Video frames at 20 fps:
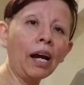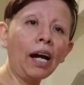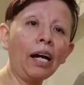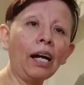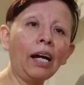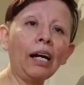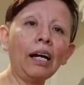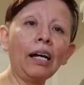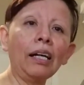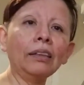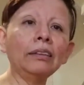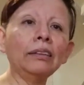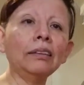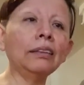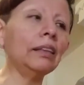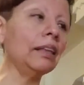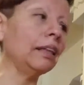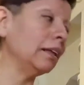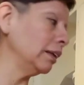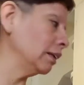
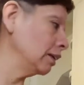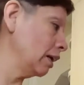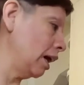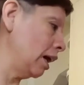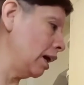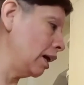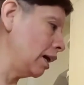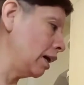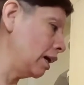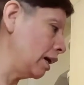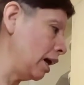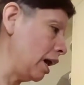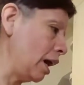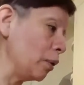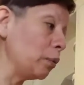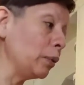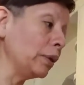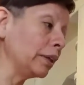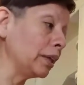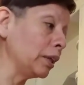And then
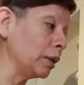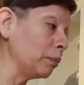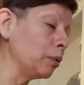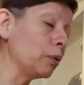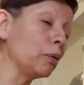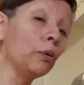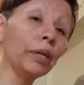I will keep